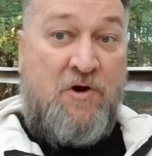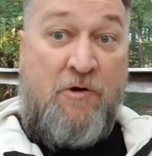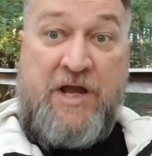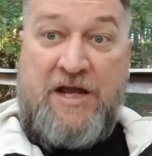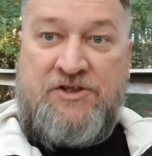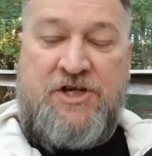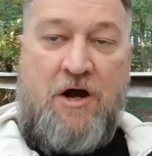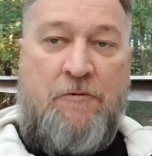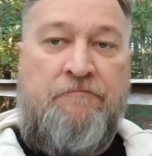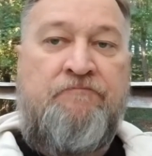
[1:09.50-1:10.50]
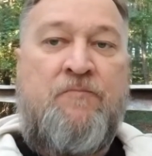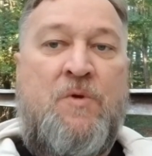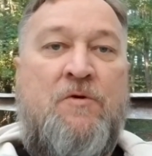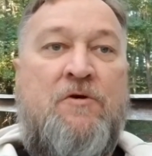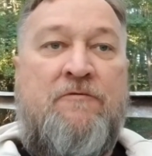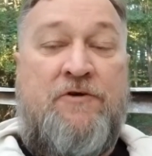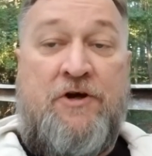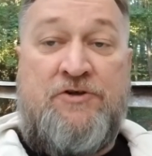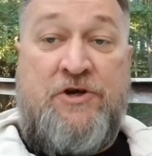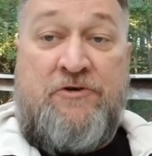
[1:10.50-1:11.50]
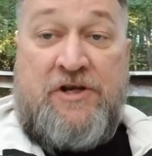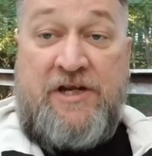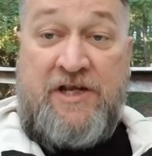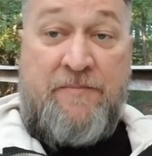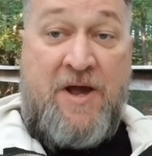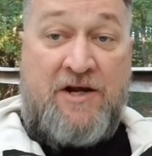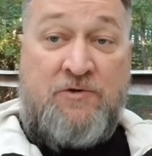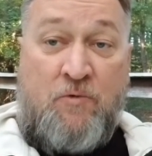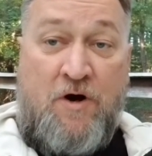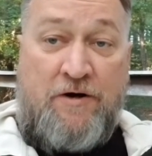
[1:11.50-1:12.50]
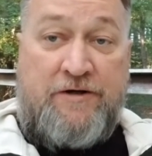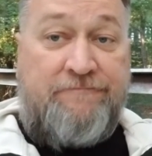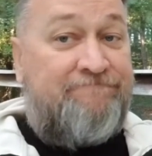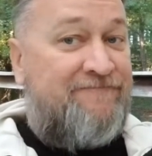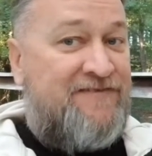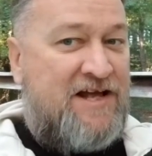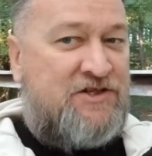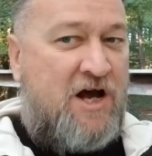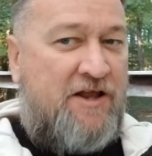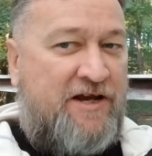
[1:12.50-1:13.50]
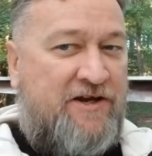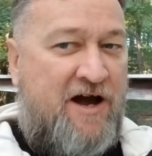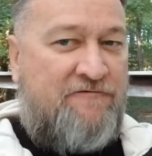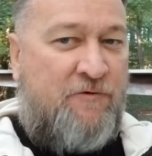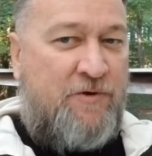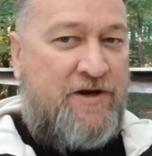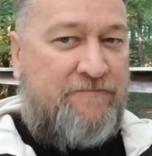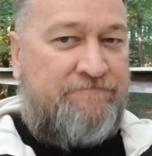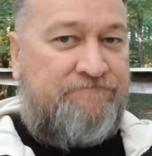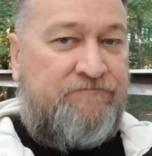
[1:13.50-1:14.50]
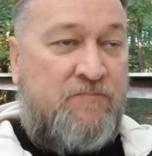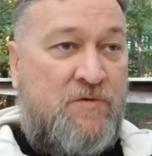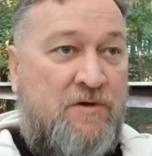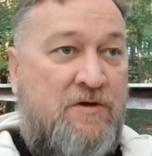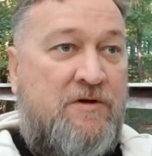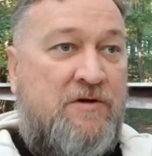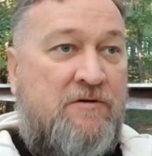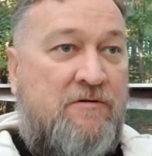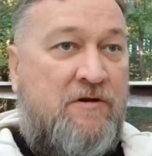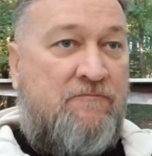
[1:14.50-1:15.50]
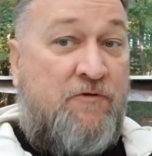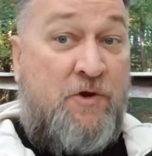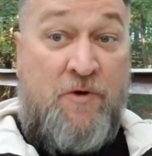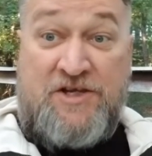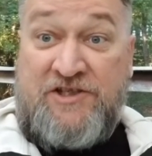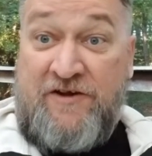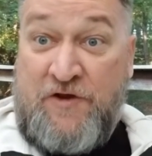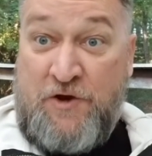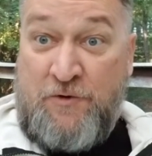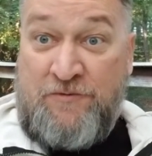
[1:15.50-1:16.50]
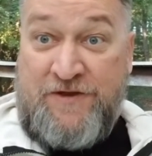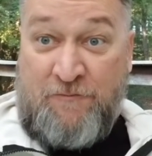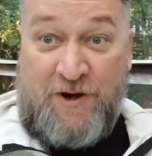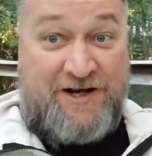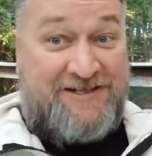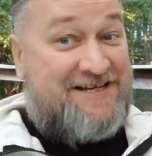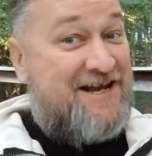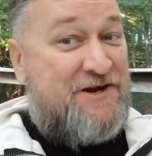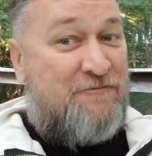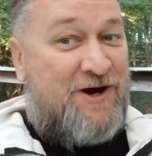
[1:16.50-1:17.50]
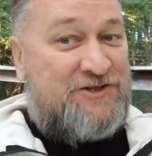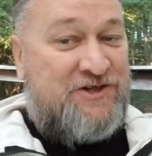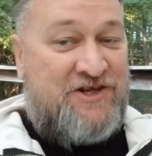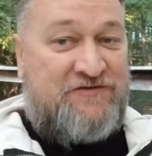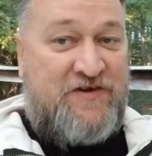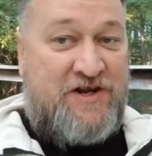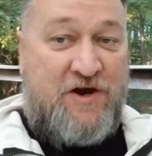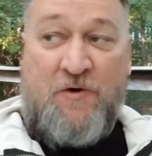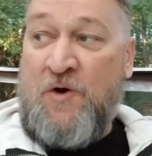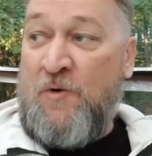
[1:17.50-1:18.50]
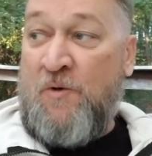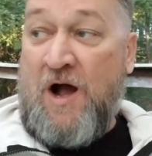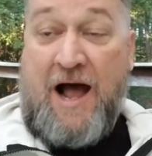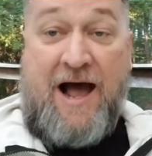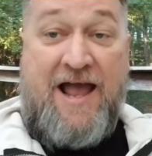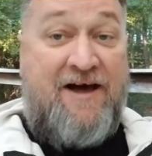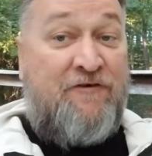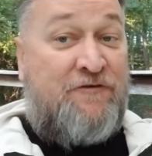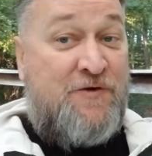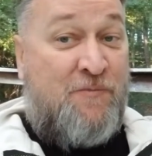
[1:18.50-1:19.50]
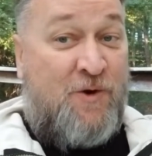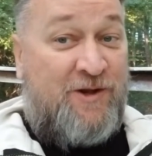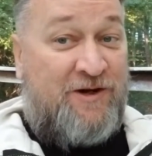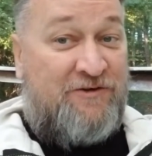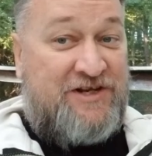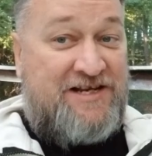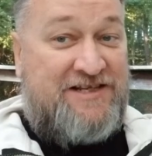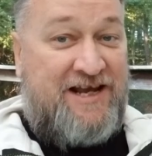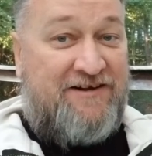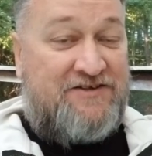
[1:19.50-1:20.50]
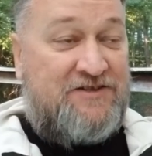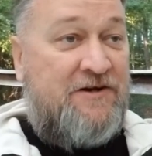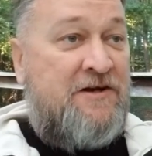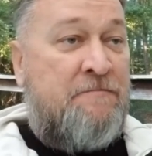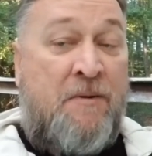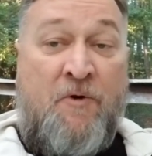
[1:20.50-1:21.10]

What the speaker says: Okay, so for those of you that need to get back to work, that's all I got for you. For the rest of you that want to continue watching this video, I have a few more little details. But